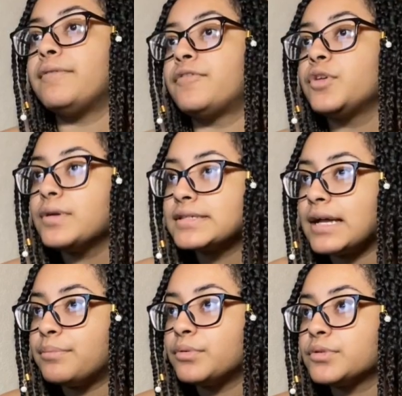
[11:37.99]
A few
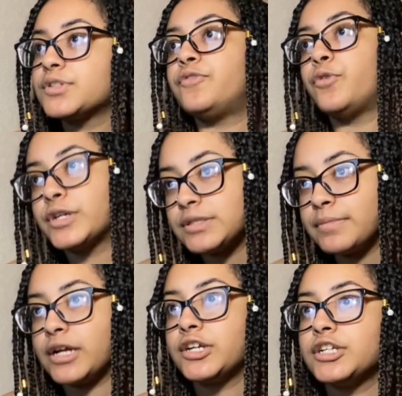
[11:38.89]
examples: forced
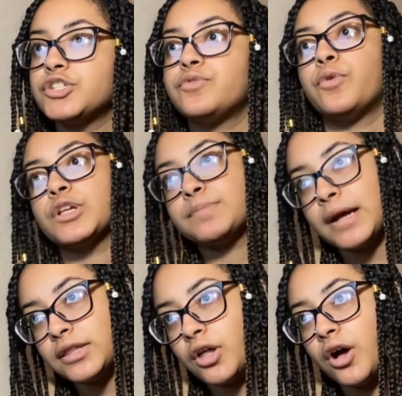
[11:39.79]
marriage, forced
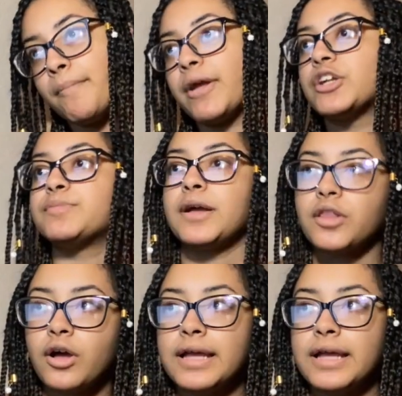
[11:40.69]
by law, marriage by law.